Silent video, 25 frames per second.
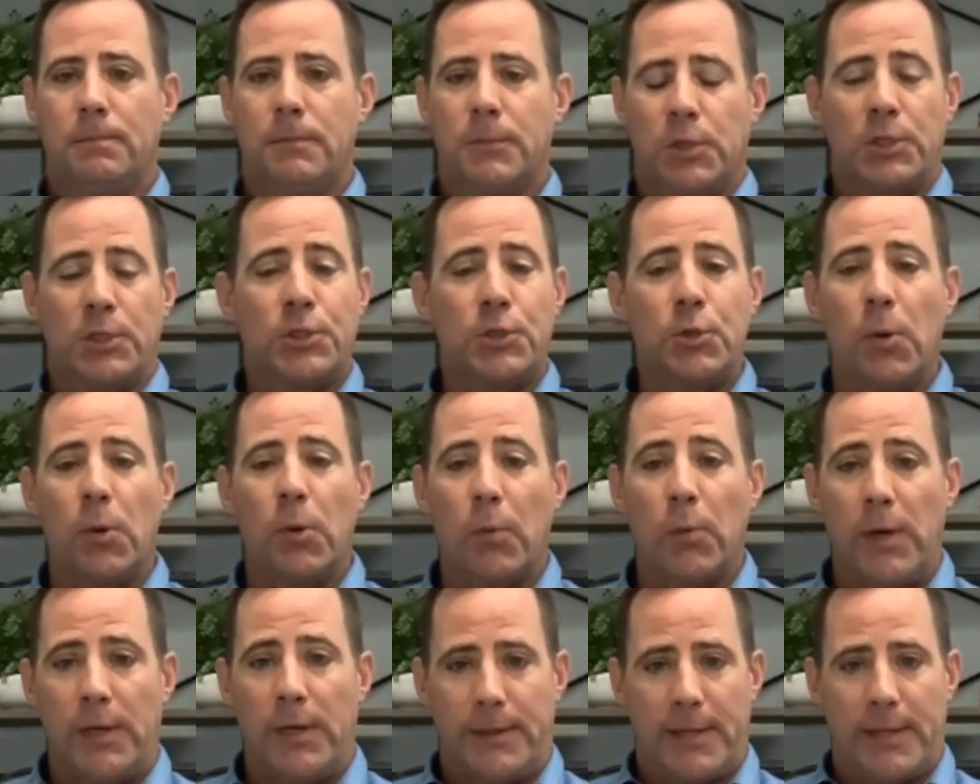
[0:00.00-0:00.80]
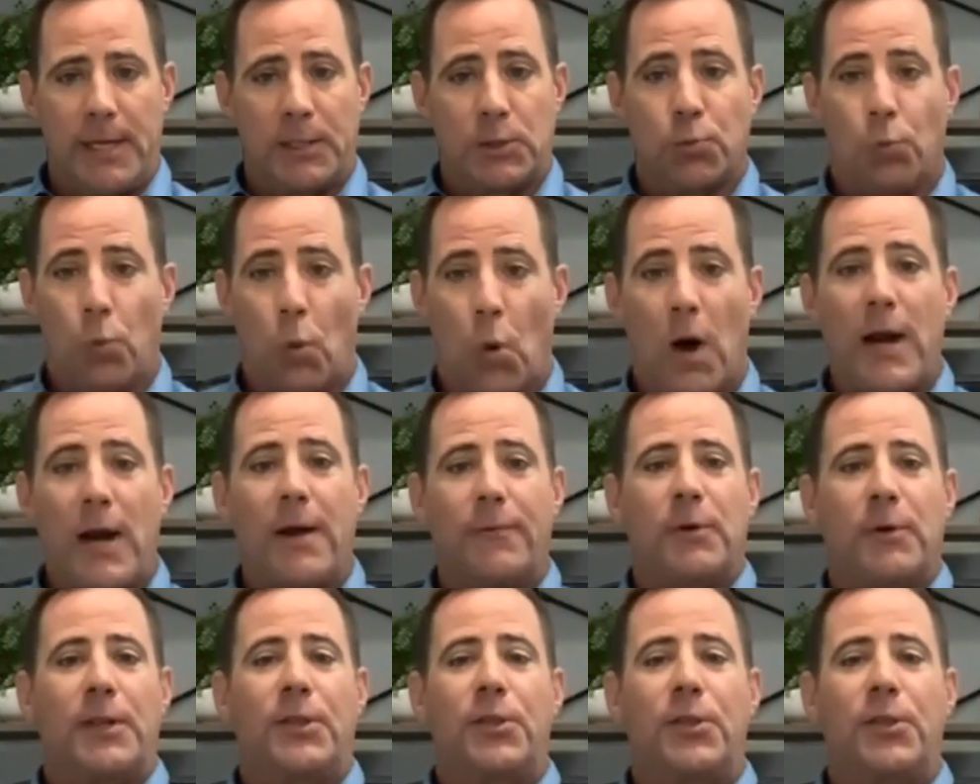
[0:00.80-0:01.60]
Just two a week. That's one
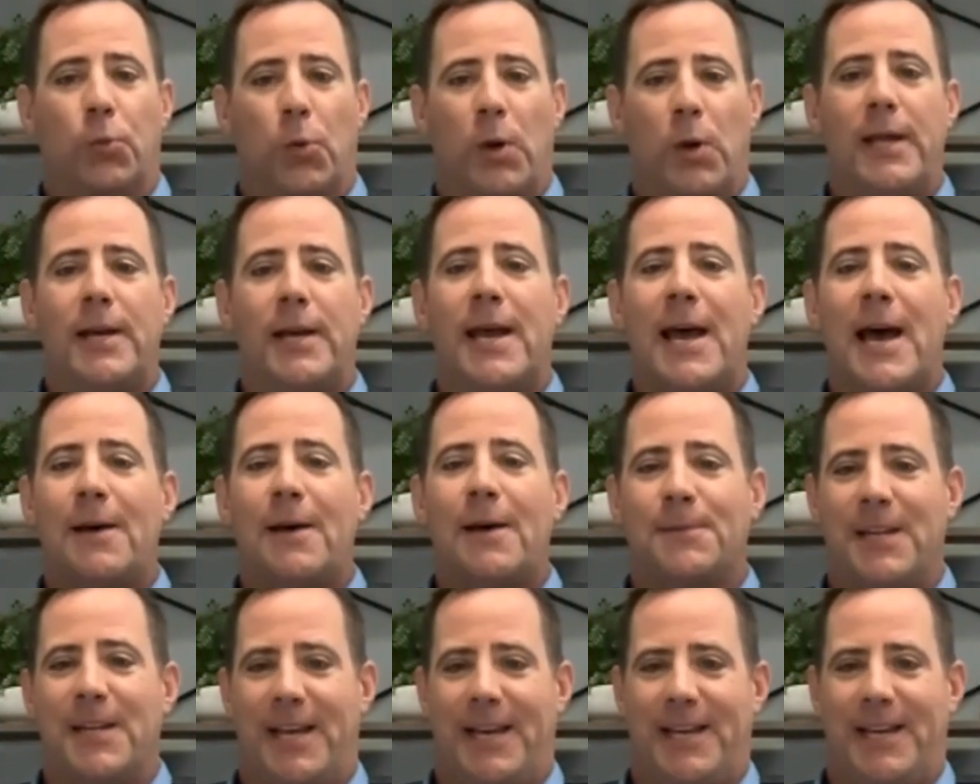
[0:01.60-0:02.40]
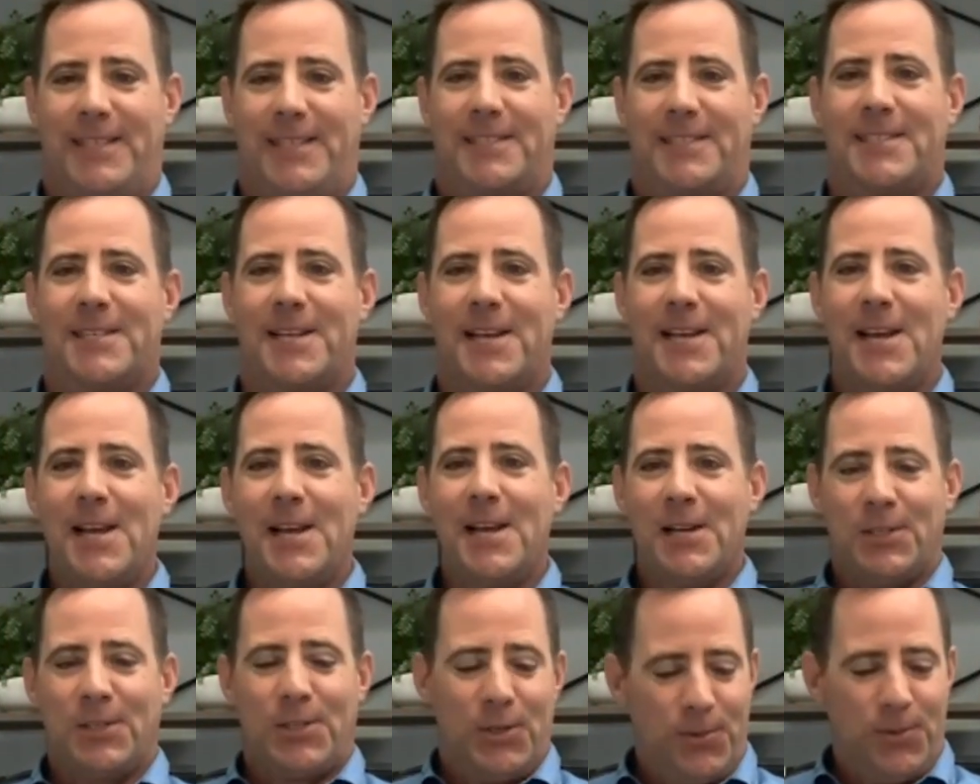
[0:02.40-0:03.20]
every three and a half days
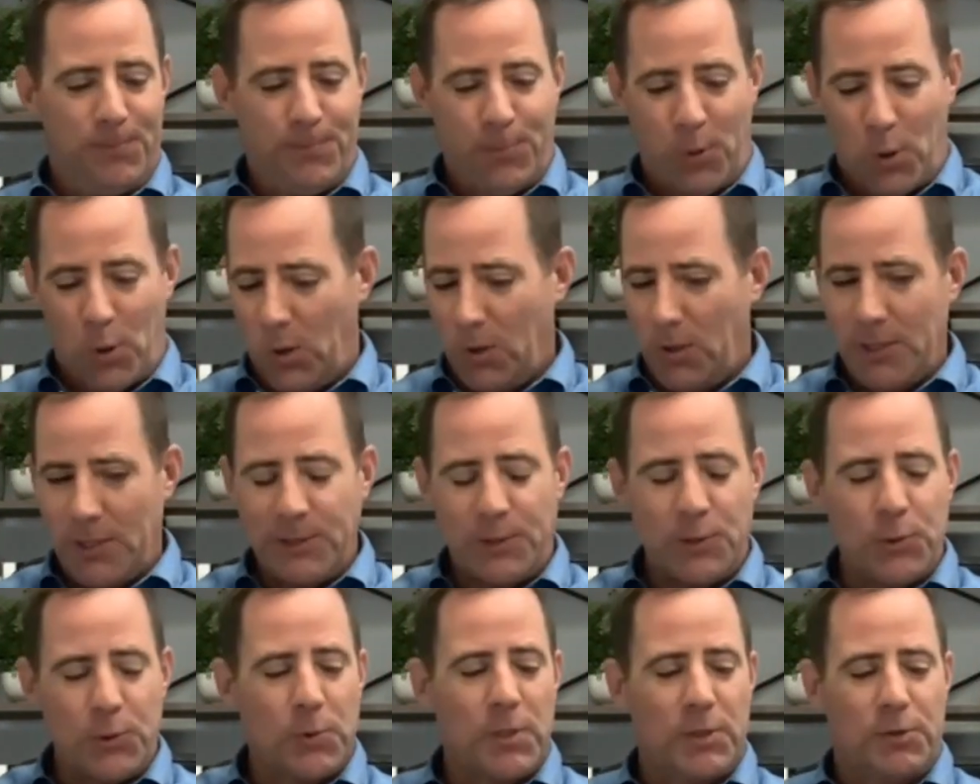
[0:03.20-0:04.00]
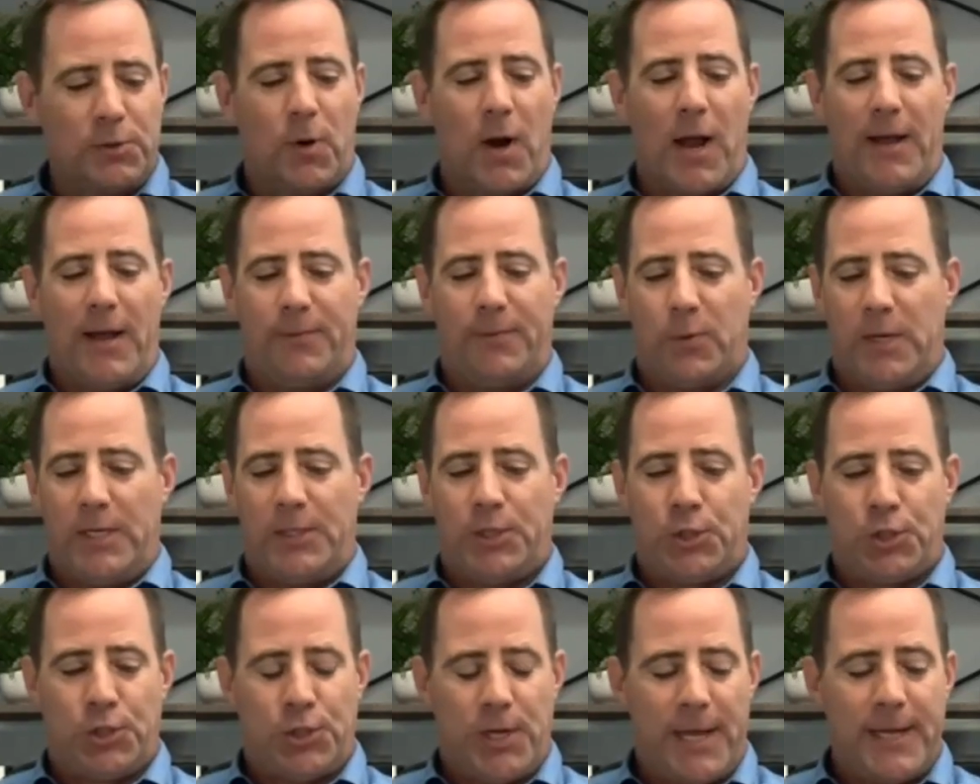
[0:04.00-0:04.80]
to pull into a driveway,
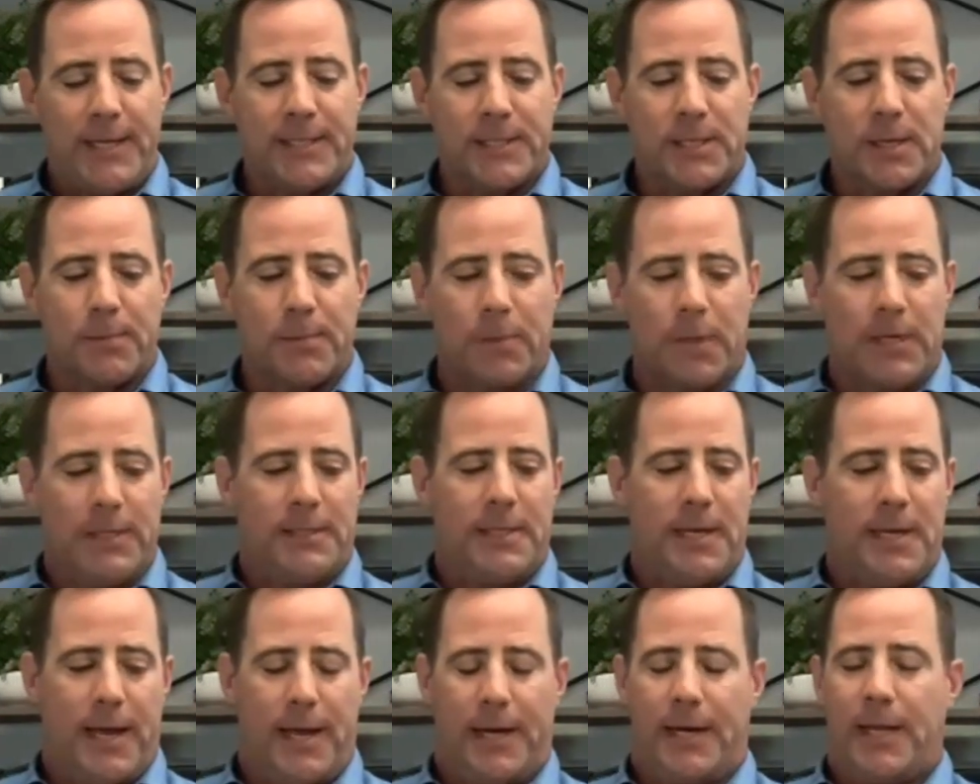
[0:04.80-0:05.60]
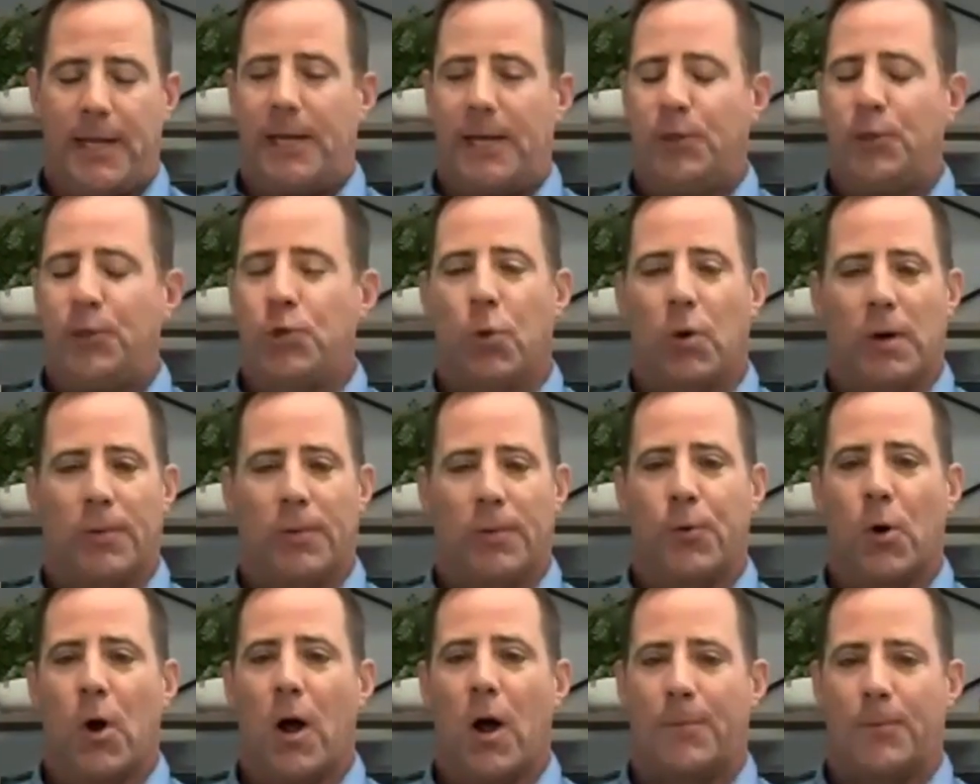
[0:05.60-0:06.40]
shake somebody's hand, and tour a
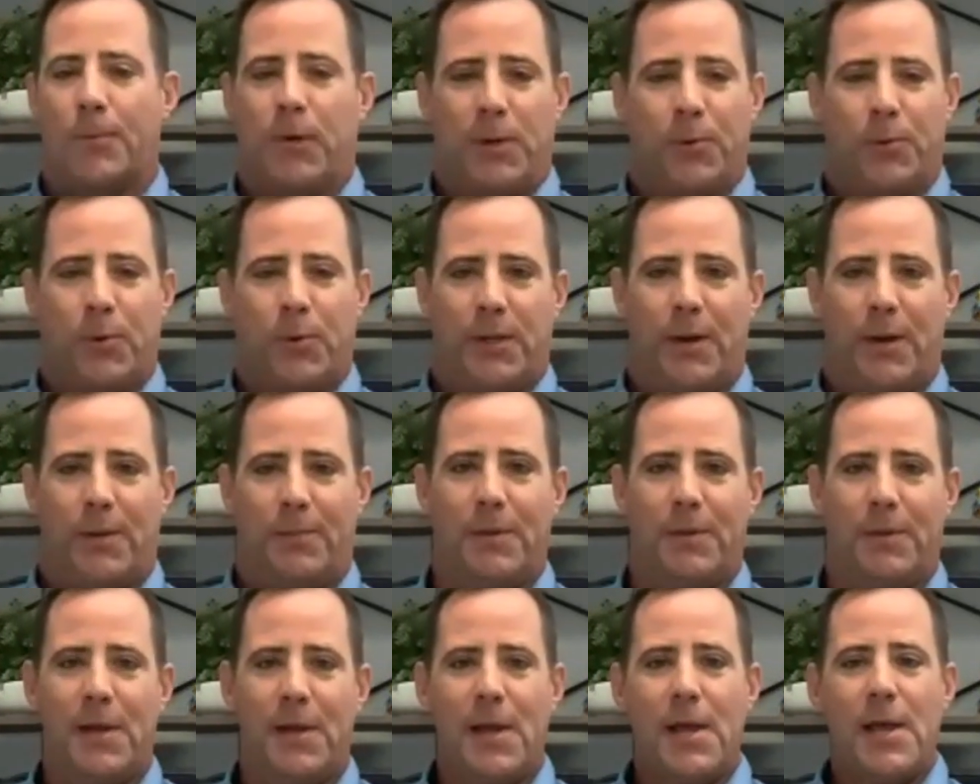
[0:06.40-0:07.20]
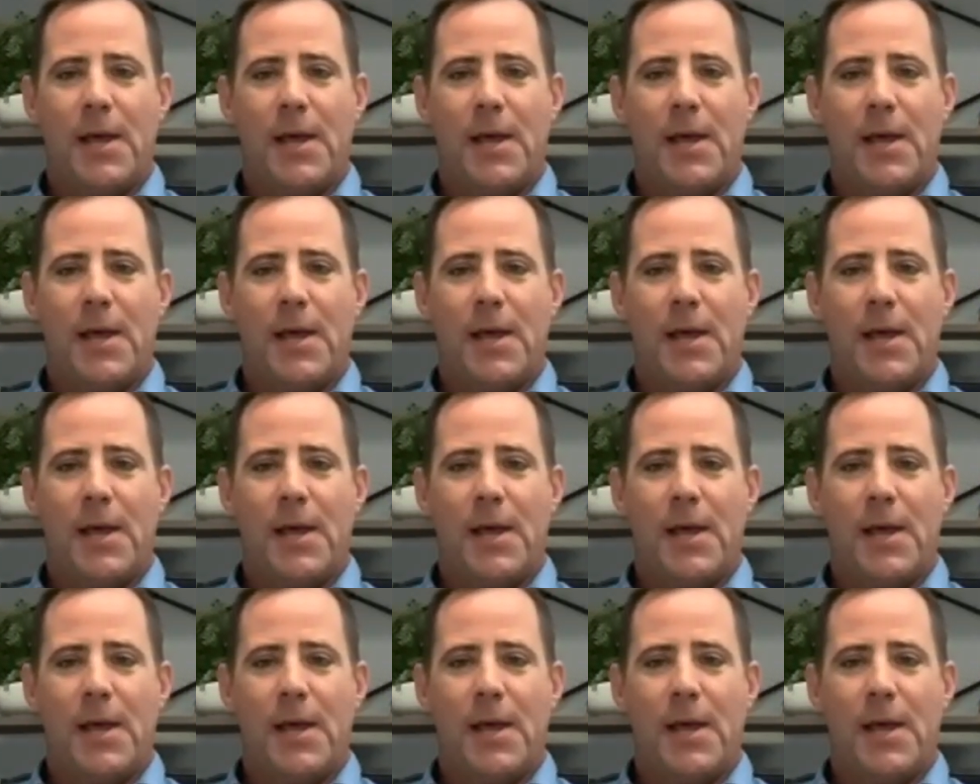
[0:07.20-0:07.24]
property with them.